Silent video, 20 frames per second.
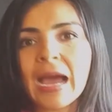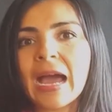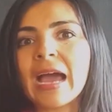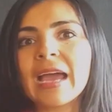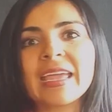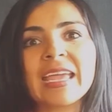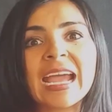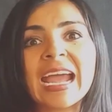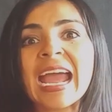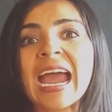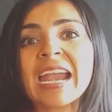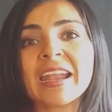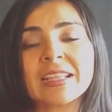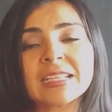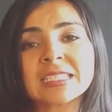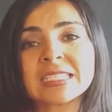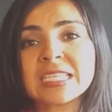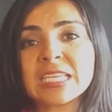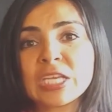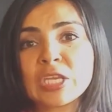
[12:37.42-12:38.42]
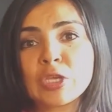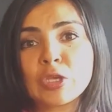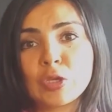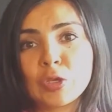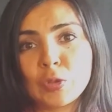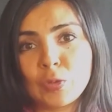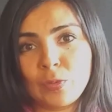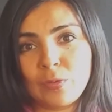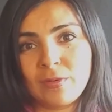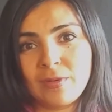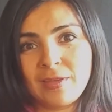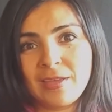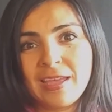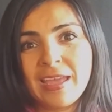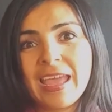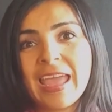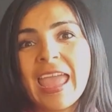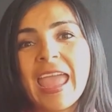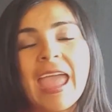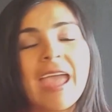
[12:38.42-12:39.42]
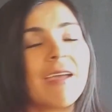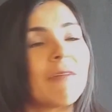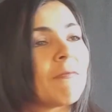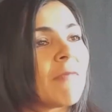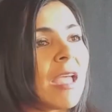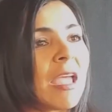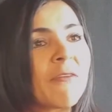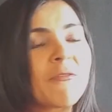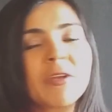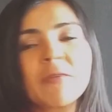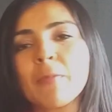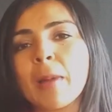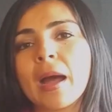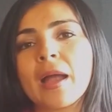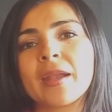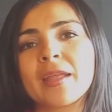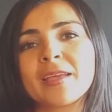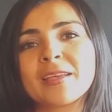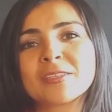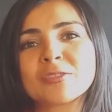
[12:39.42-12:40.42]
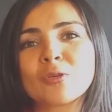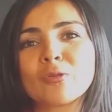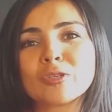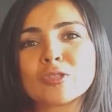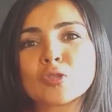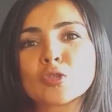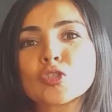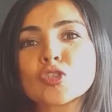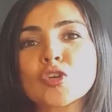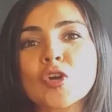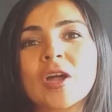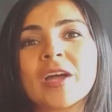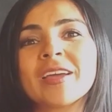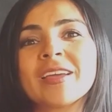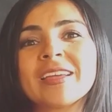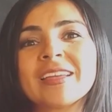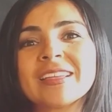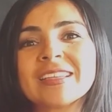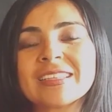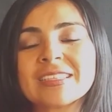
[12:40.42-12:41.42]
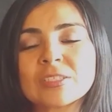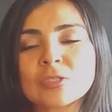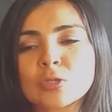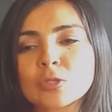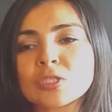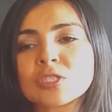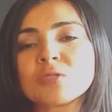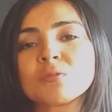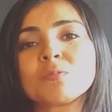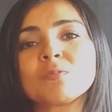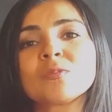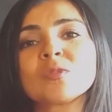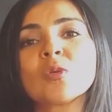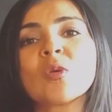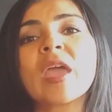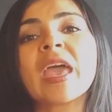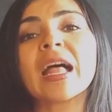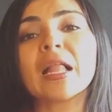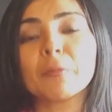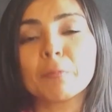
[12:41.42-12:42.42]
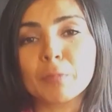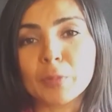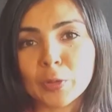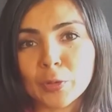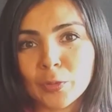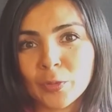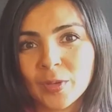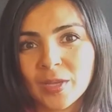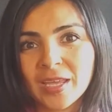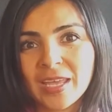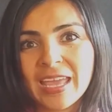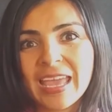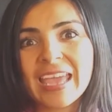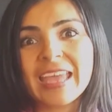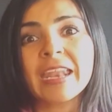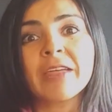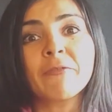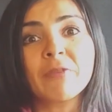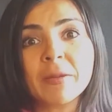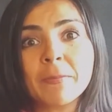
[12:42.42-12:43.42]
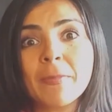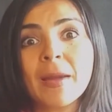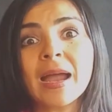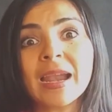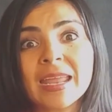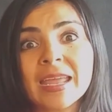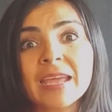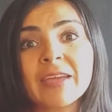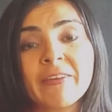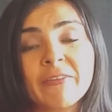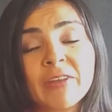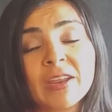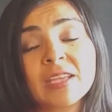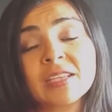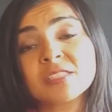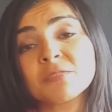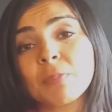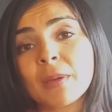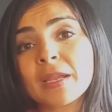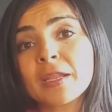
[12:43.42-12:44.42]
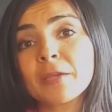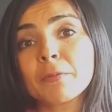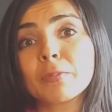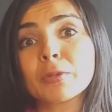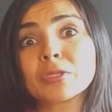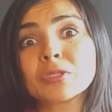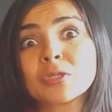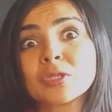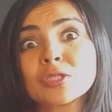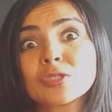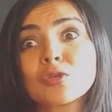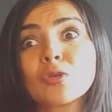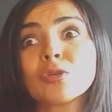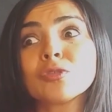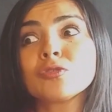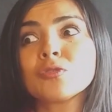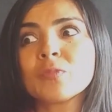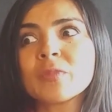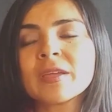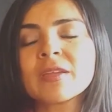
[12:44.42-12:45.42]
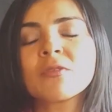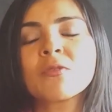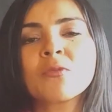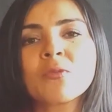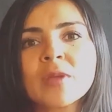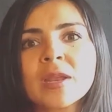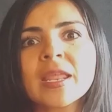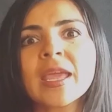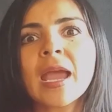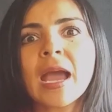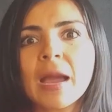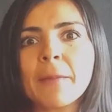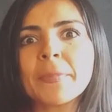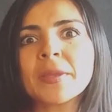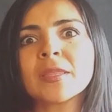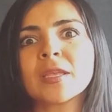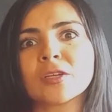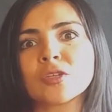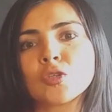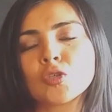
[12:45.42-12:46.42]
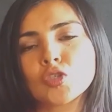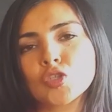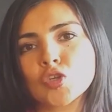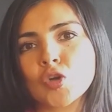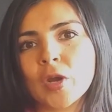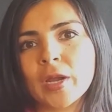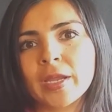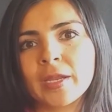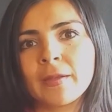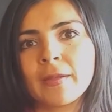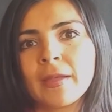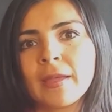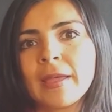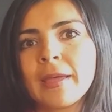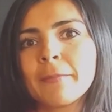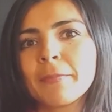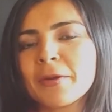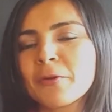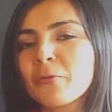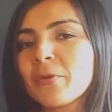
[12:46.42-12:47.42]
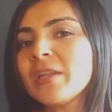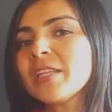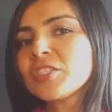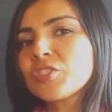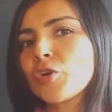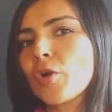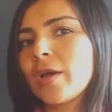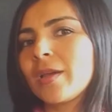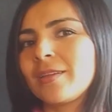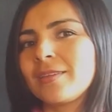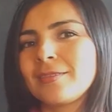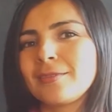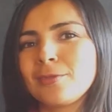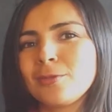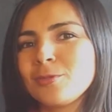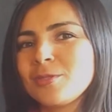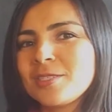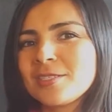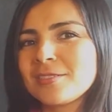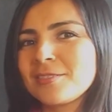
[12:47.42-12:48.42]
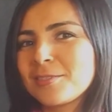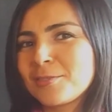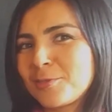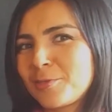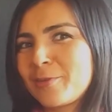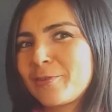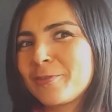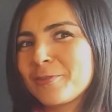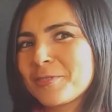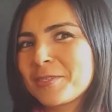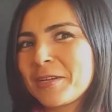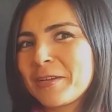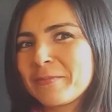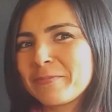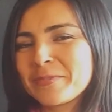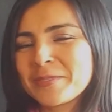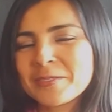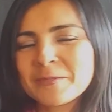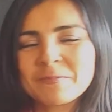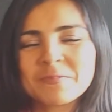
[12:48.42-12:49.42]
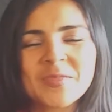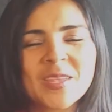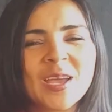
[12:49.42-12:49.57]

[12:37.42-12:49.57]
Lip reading: I guarantee you, everybody is going to try to help you. And every Hispanic person is going to be really happy that you're trying. But really try, not just stereotypes.